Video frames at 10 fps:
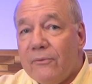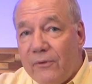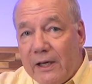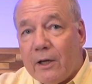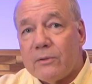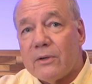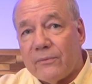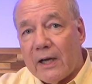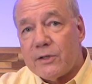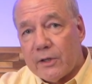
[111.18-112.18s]
video
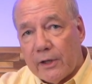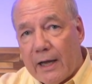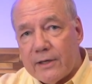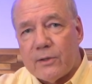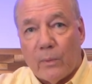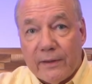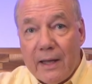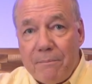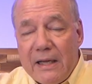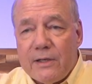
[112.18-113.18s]
device class. And what
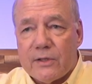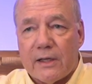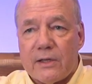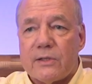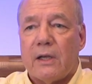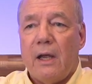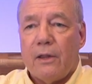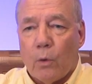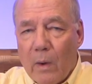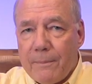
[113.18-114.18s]
that means is
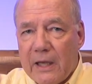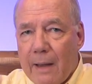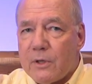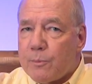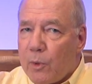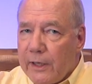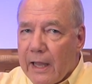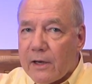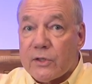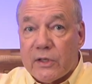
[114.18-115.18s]
the webcam is putting
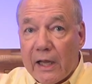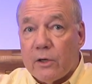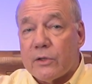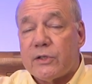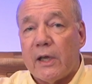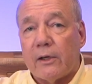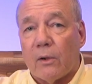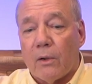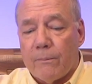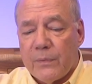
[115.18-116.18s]
out a standard
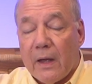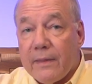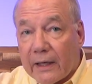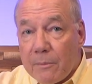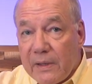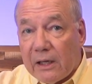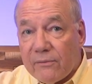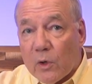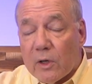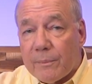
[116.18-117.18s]
signal that can be
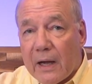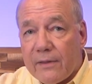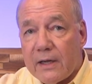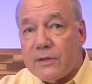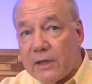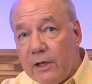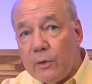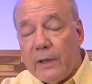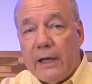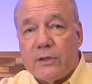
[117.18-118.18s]
converted by this
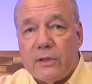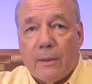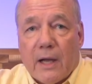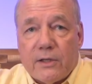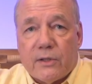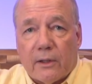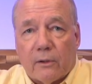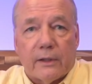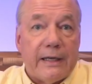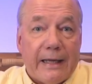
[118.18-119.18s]
into an HDMI
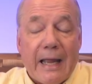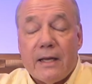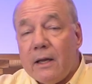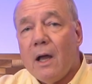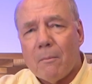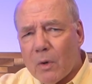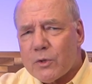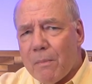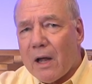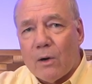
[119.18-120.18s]
signal. And again,
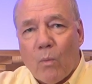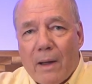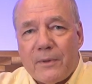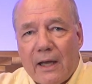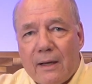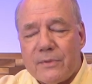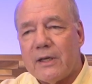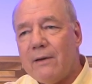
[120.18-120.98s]
most modern webcams,